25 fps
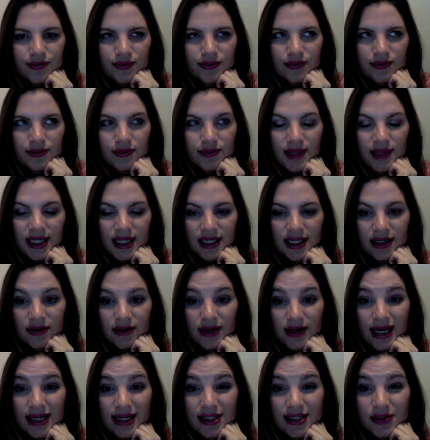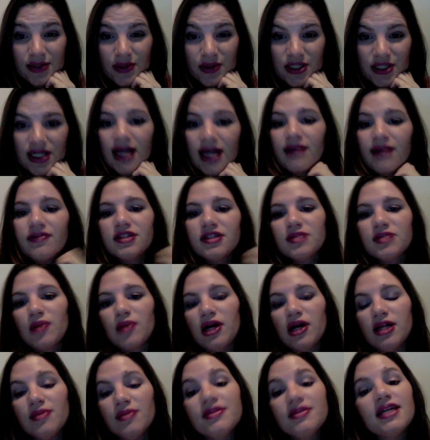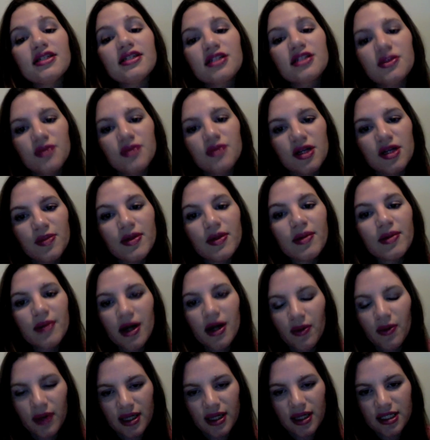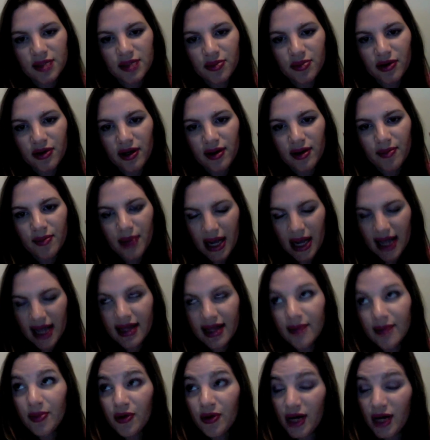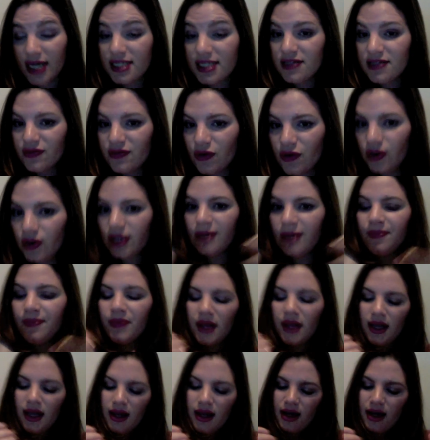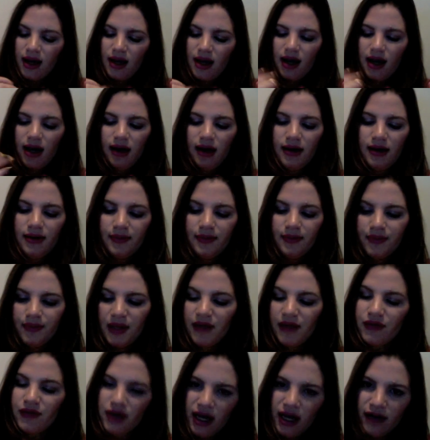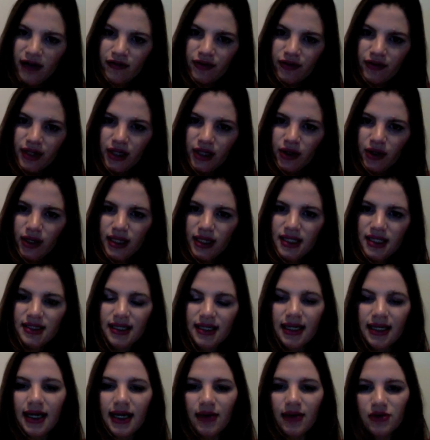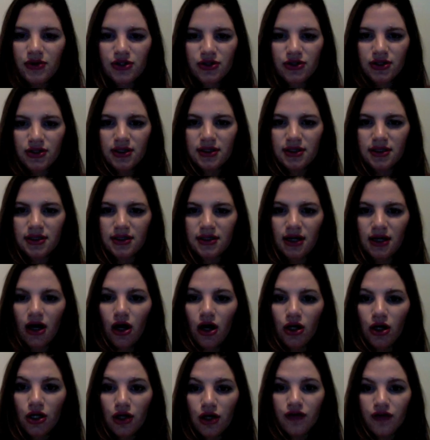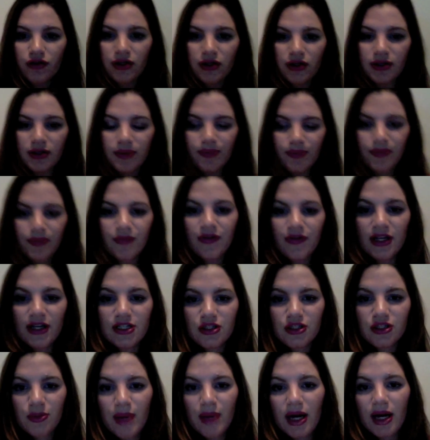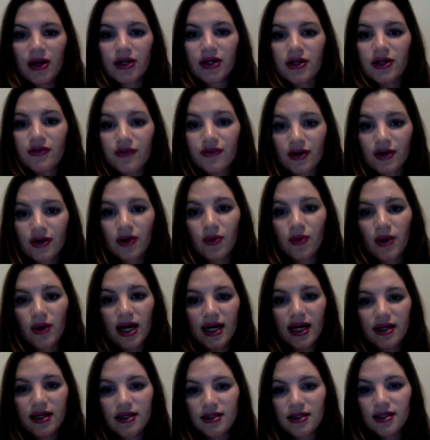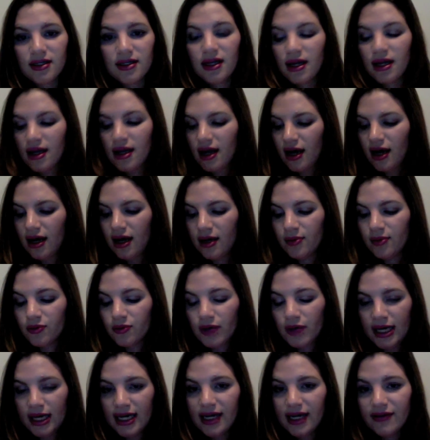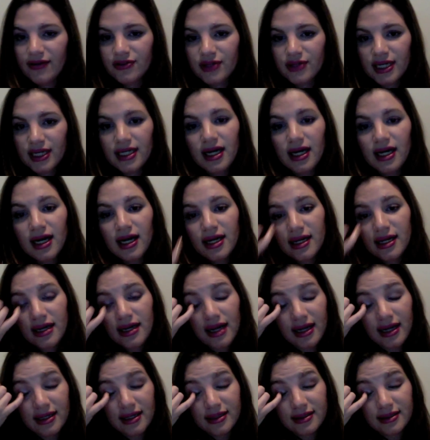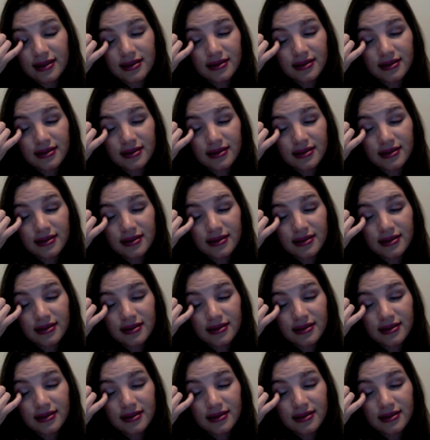meteorites, which I have a small obsession with, but I'm not willing to pay the price for. If you have really oily skin, I was using this as an all-over facial powder for a while, right after I got it, and